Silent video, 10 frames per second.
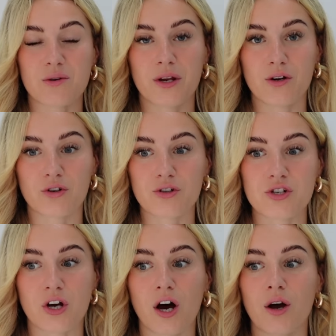when you're good
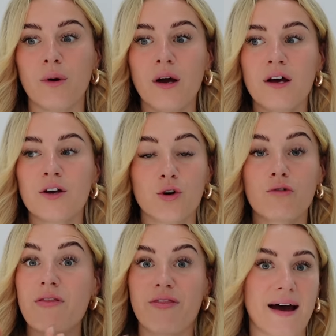to go,
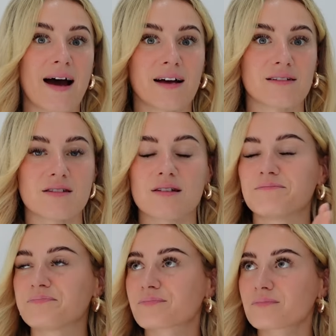you're in their hands.